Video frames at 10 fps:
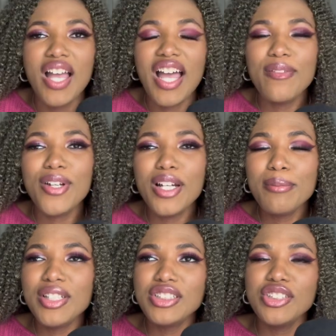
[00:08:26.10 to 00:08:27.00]
I very
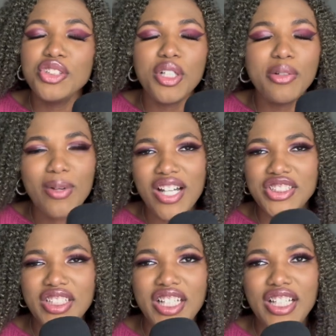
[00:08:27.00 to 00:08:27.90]
much enjoyed
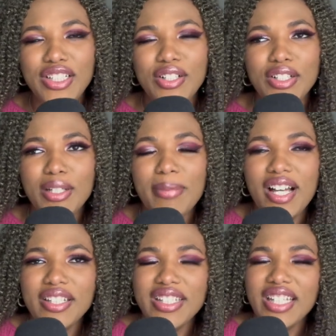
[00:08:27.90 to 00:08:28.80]
watching it, learning
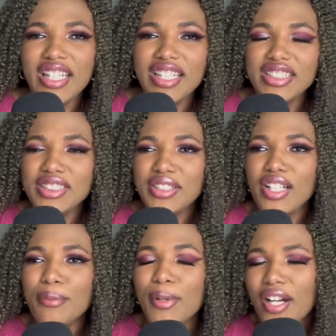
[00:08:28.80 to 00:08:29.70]
about the history
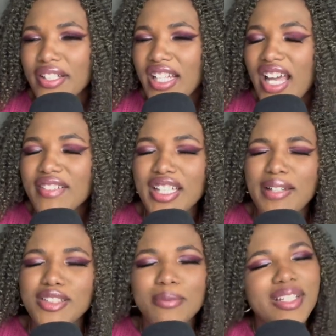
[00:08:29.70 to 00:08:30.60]
of Barney, how it came
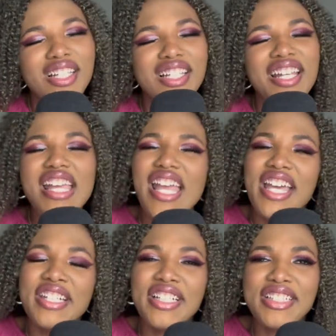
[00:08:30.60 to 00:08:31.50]
to be,
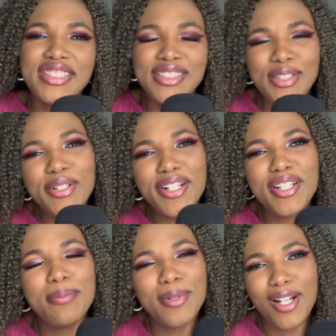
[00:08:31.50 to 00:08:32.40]
and the
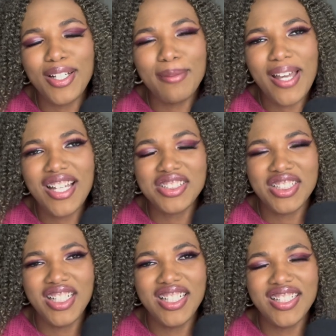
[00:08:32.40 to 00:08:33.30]
historic Barney
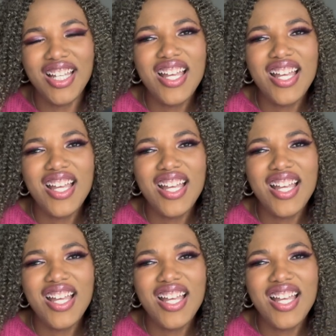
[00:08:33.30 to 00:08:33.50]
bashing.